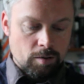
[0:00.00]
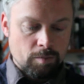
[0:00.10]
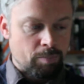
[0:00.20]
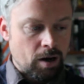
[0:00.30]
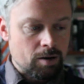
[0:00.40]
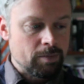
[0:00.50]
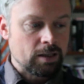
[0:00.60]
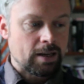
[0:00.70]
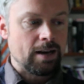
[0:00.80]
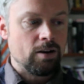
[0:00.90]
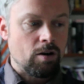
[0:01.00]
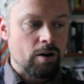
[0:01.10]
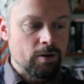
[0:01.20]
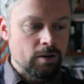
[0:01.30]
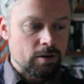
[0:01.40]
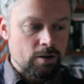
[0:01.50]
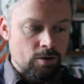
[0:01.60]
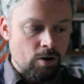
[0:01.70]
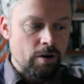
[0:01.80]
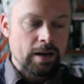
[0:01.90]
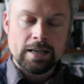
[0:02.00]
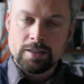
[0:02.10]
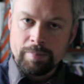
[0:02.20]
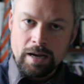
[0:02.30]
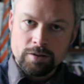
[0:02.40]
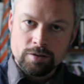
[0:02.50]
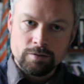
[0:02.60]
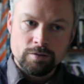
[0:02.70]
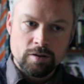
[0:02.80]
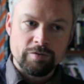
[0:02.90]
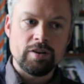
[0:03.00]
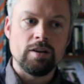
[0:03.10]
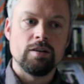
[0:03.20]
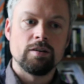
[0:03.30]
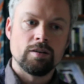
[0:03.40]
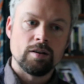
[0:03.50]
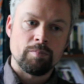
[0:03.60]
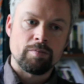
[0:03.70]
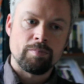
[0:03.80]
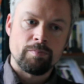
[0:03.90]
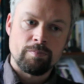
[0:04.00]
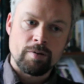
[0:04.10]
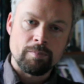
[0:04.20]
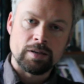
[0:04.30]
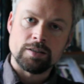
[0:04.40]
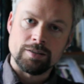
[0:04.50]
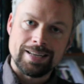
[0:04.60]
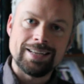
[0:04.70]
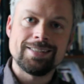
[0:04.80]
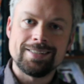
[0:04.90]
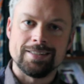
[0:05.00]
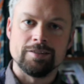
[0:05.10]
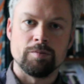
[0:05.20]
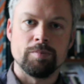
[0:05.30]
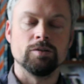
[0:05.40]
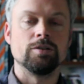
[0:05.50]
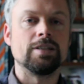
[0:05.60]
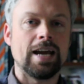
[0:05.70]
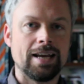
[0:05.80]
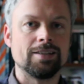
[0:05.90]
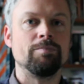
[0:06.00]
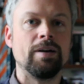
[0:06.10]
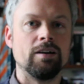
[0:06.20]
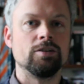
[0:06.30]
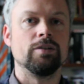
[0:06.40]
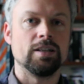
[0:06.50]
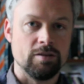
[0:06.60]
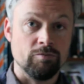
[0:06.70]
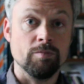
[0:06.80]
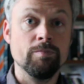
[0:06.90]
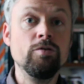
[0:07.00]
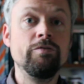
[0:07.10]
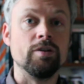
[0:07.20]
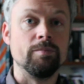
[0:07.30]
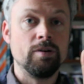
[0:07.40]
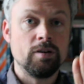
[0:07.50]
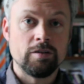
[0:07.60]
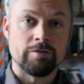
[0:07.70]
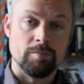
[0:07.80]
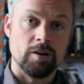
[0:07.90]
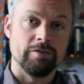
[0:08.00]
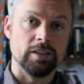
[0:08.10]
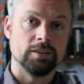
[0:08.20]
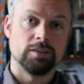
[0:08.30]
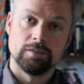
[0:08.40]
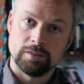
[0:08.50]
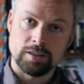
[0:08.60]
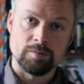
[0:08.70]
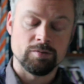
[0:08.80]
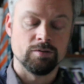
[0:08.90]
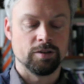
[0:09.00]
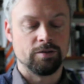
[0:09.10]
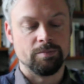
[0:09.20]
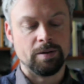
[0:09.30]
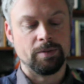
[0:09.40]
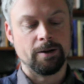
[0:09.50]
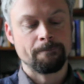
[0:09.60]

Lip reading: Parliament can not only has the power to defeat a Prime Minister's legislative proposals, it has the power to actually remove them from office. That's important to remember.